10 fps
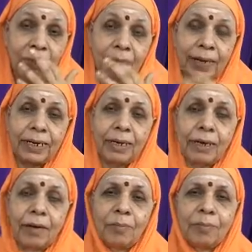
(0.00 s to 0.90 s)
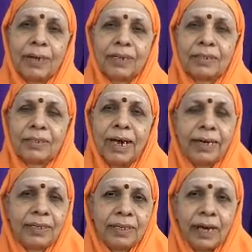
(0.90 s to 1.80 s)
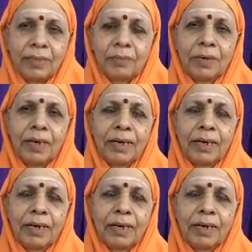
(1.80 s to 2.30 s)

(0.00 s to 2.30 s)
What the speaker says: mind complex, I the Atma